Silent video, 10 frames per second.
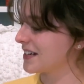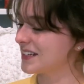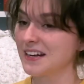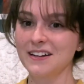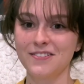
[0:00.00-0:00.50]

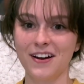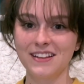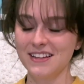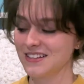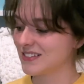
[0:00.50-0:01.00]
excited to find
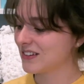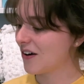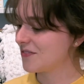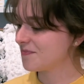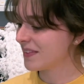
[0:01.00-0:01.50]
this.
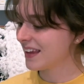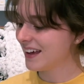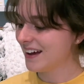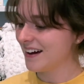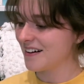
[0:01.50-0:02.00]
So
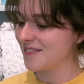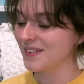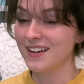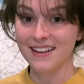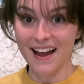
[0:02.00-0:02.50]
um,
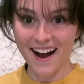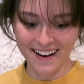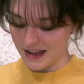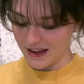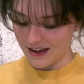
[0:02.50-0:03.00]
yeah.
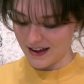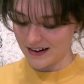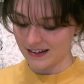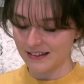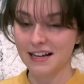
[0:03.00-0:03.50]
And
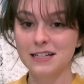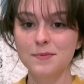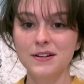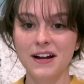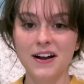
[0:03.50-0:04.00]
the last
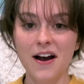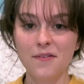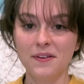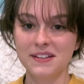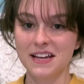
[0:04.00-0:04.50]
book I got
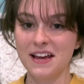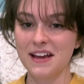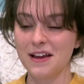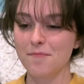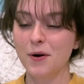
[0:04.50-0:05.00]
was
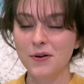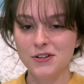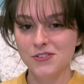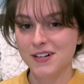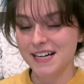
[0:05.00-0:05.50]
a
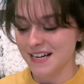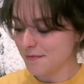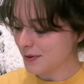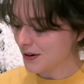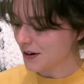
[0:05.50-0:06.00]
poetry
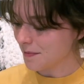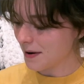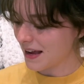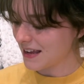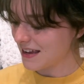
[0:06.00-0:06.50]
book
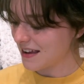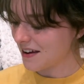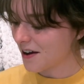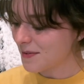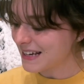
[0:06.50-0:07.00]
by E. e.
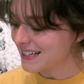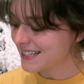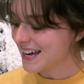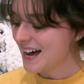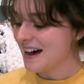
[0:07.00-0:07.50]
Cummings.
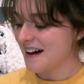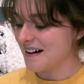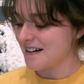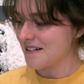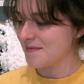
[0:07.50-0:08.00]

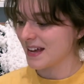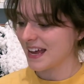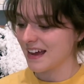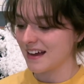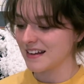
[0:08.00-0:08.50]
Um,
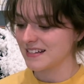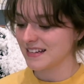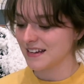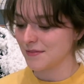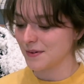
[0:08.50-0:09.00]
and
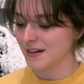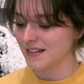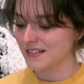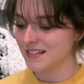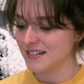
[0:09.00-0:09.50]
it
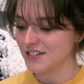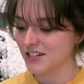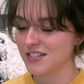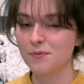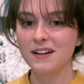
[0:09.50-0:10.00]
was
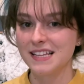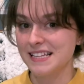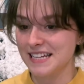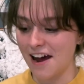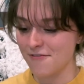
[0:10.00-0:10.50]
just one of the
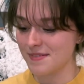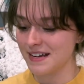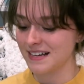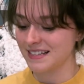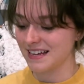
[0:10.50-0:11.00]
staff
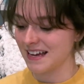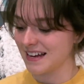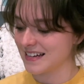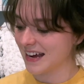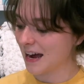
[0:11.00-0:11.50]
picks
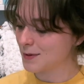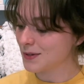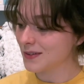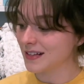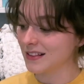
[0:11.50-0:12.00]
and I
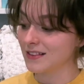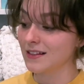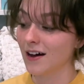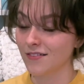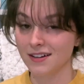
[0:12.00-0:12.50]
absolutely
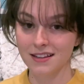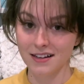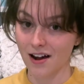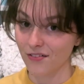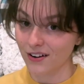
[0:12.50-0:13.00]
loved the
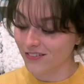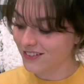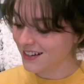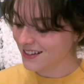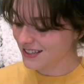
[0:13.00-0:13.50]
cover of
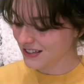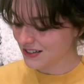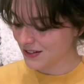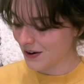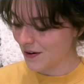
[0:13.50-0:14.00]
this.
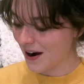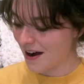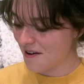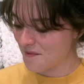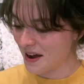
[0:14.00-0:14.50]
So
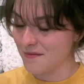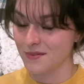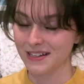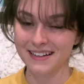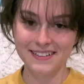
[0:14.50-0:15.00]
um, I'm
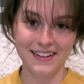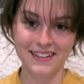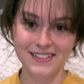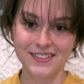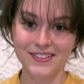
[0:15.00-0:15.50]
really
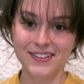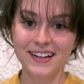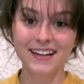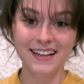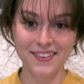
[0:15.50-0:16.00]
excited to
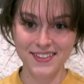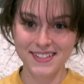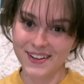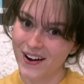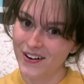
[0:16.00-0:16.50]
get this
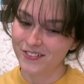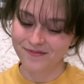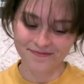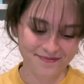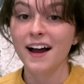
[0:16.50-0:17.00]
a go.
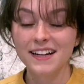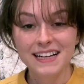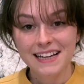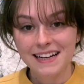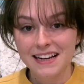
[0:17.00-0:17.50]
I didn't
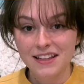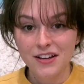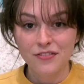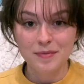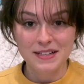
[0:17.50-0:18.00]
get anything
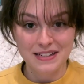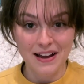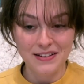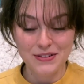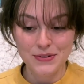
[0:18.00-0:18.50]
from the
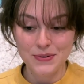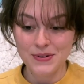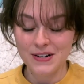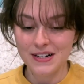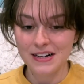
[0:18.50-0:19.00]
Zine
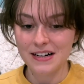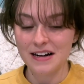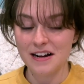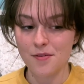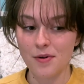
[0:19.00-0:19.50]
store
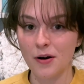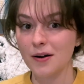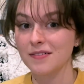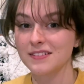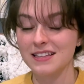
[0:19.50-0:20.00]
um,
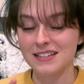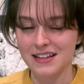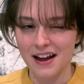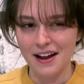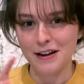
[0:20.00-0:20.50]
or the
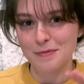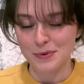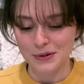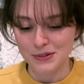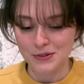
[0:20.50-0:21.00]
Zine
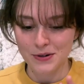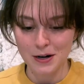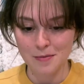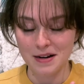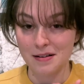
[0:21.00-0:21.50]

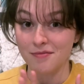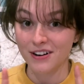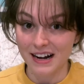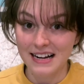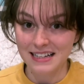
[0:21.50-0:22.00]
bookstore, but I'm
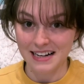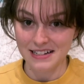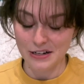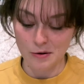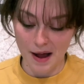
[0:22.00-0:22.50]
very excited to
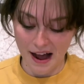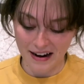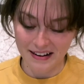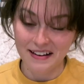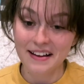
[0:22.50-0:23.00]
go back.